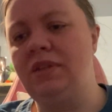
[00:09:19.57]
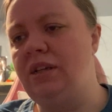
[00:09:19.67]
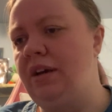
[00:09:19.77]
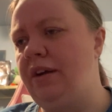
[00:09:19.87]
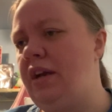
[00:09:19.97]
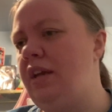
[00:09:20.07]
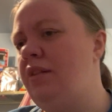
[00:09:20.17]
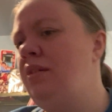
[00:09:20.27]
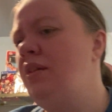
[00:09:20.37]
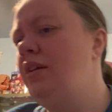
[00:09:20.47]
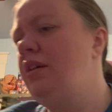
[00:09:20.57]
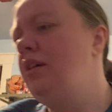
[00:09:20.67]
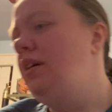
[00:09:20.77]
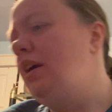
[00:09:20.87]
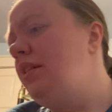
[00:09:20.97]
All right.
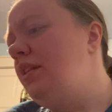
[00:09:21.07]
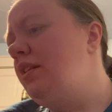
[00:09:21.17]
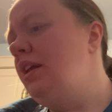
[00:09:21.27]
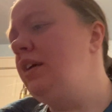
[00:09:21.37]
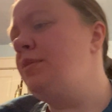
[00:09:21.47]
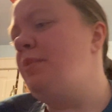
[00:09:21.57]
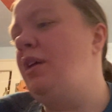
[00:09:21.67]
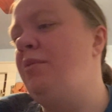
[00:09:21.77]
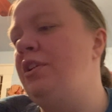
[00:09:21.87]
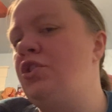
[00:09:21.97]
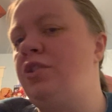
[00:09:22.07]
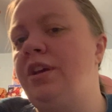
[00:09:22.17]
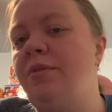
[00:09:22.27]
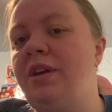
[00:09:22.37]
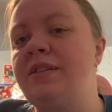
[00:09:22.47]
And then the next bit I want to show
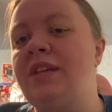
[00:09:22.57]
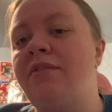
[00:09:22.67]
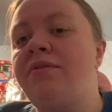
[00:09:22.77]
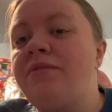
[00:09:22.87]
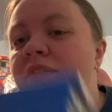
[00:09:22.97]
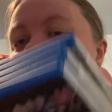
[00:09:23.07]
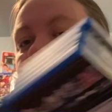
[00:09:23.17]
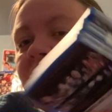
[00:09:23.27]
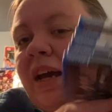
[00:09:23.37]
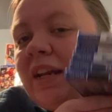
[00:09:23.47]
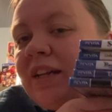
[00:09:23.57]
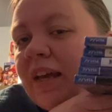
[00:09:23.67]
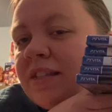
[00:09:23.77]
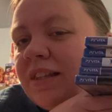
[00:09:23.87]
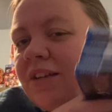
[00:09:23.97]
you is I've got a
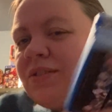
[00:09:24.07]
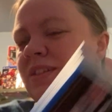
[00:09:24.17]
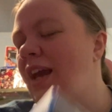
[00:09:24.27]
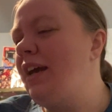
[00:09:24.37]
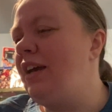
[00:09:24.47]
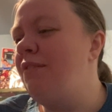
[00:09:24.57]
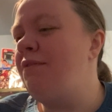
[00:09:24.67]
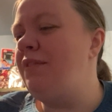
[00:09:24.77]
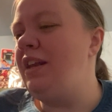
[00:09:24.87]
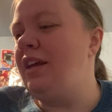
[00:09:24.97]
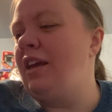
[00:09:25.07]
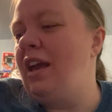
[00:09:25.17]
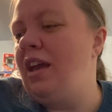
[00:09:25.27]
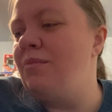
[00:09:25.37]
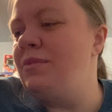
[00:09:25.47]
nice little stack of Vita
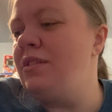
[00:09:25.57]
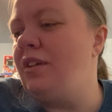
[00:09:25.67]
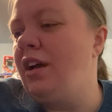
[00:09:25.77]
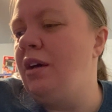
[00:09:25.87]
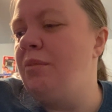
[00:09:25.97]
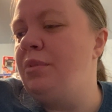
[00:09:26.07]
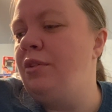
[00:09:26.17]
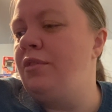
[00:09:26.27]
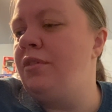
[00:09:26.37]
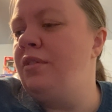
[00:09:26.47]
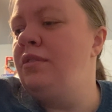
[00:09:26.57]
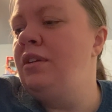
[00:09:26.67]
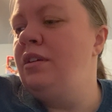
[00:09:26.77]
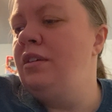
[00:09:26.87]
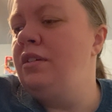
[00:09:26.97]
games, both
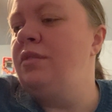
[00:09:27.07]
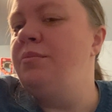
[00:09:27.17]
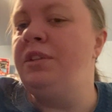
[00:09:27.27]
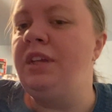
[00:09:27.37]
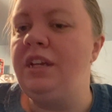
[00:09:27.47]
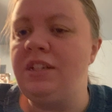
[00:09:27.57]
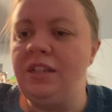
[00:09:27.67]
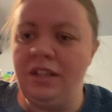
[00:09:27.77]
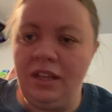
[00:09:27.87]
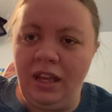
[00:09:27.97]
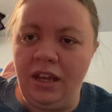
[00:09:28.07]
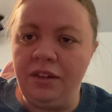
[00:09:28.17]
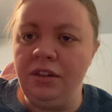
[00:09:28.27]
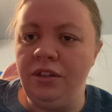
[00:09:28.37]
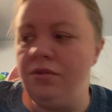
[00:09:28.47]
complete
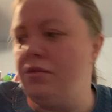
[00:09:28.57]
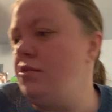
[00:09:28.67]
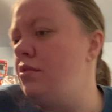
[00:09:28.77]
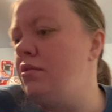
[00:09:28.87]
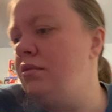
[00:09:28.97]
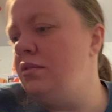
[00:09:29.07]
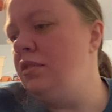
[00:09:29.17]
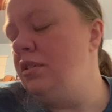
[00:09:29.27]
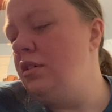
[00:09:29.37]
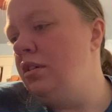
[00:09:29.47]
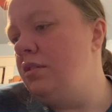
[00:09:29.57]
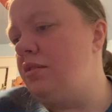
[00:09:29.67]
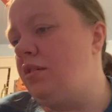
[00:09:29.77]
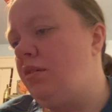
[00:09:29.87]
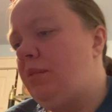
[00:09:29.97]
and loose.
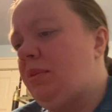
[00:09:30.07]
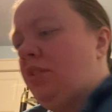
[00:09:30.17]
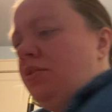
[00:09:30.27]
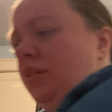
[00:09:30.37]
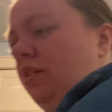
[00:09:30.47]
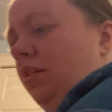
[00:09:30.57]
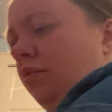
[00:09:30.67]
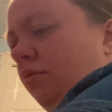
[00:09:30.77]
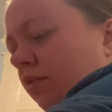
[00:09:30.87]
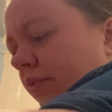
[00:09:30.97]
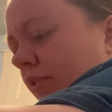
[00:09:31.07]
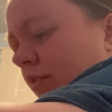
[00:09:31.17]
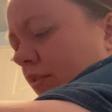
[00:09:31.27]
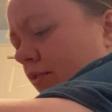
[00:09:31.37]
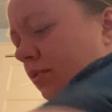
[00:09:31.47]
So I'm actually going to go over the
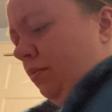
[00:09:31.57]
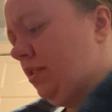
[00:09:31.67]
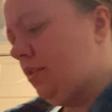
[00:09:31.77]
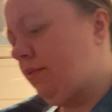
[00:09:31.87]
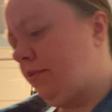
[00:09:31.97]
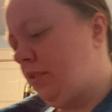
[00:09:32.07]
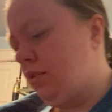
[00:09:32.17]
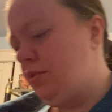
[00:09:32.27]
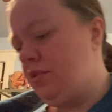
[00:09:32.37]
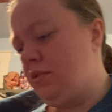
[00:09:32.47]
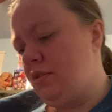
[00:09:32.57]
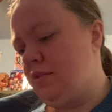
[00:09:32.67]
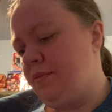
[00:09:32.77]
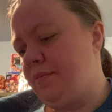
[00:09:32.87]
loose ones first.